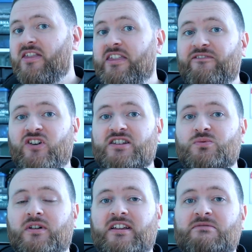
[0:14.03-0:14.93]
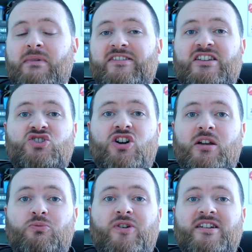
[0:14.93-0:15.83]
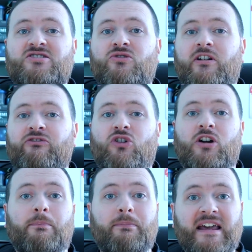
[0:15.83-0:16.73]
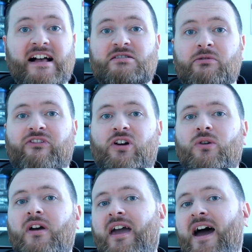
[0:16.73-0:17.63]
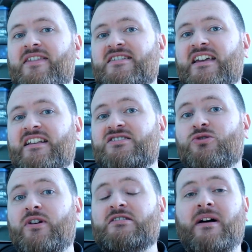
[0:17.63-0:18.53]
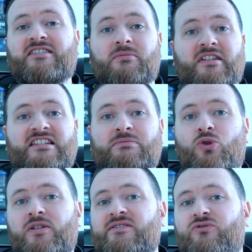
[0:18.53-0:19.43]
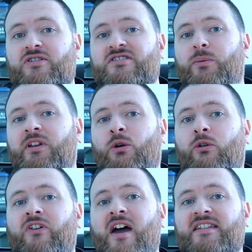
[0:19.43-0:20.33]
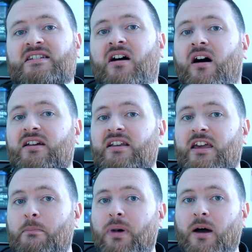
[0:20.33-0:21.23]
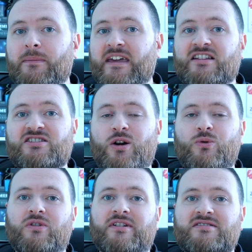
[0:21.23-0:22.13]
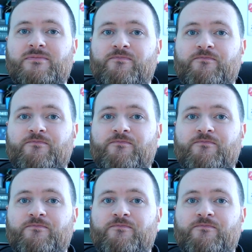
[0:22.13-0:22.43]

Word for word: The first one is about the giant prehistoric frog Beelzebufo, and the second story is about some of the smallest frogs that we know of, the tiny pumpkin toadlet.